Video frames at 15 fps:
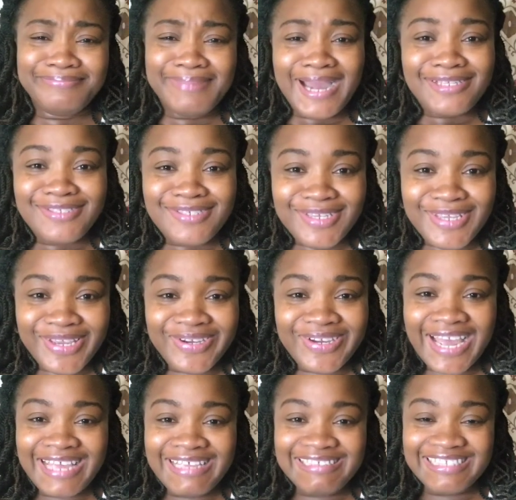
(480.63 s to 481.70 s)
back to you
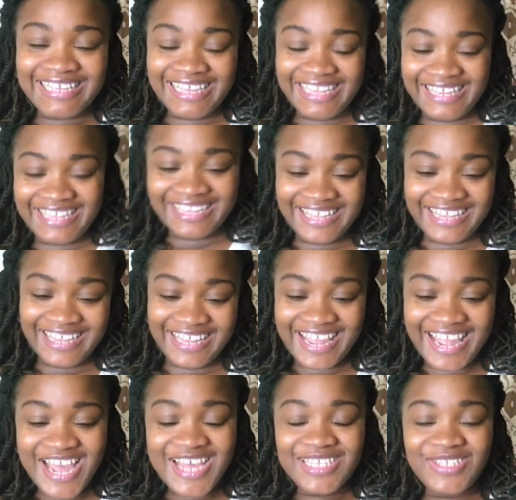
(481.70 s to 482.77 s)
guys.
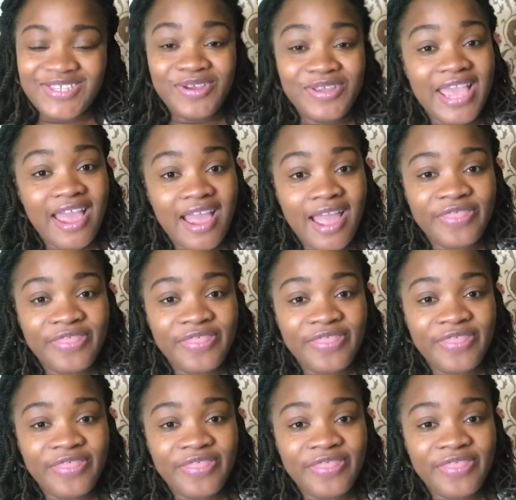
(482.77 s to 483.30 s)
So yeah,